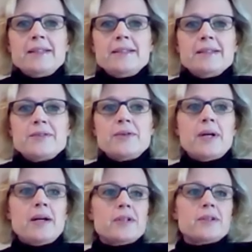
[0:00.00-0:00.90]
Ben, do
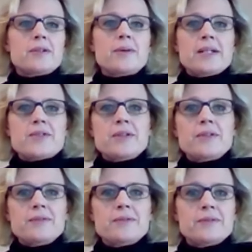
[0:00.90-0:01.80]
you have a
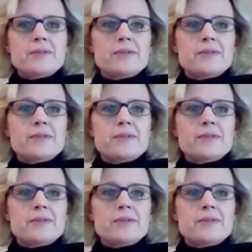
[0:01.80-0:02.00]
question?